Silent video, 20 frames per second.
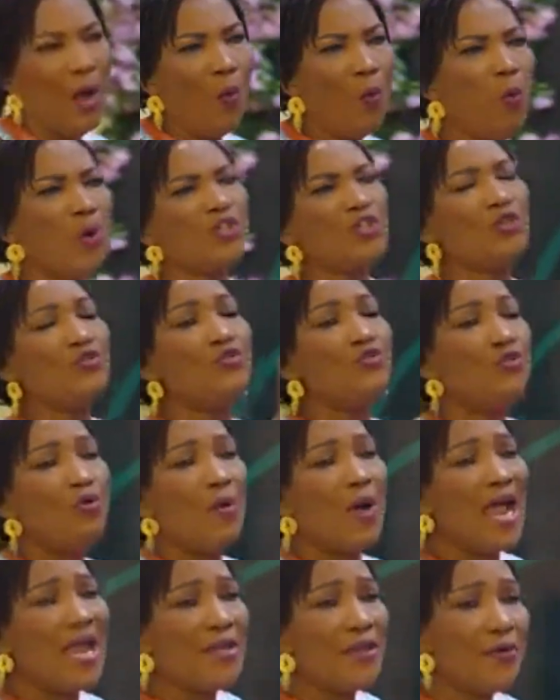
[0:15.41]
What you
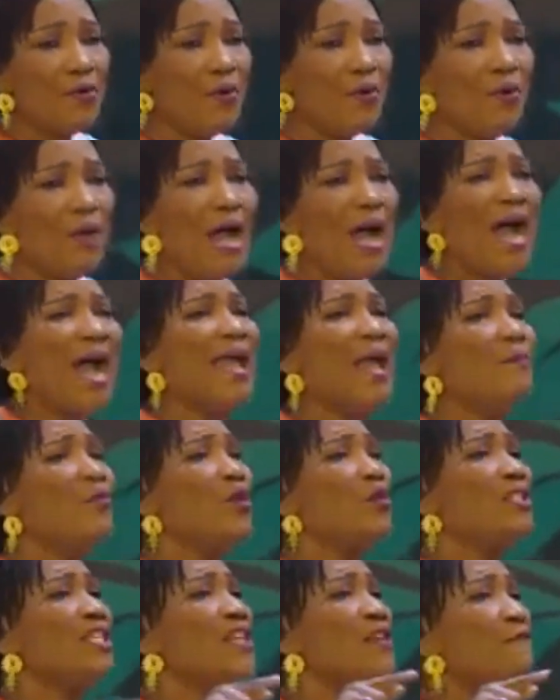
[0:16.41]
know, I know, I am not